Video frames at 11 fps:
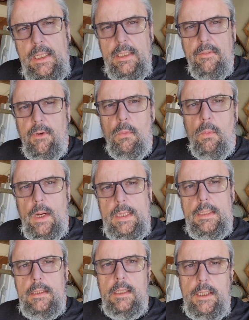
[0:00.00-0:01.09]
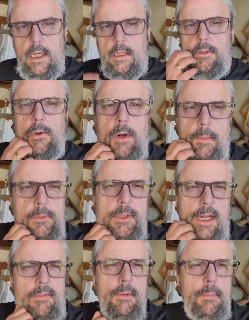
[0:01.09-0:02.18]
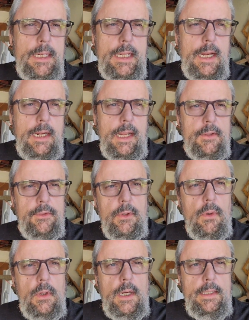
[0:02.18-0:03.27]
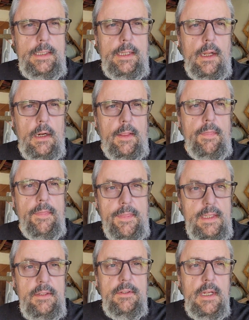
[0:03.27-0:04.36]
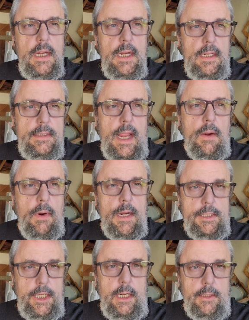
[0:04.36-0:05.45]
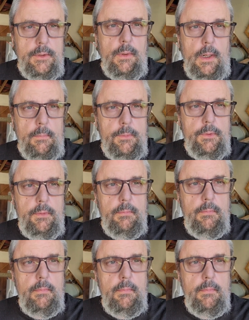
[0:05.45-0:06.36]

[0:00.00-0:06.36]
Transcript: Many different ways to change grips, and everybody kind of has their own idea on it. This is how I change grips.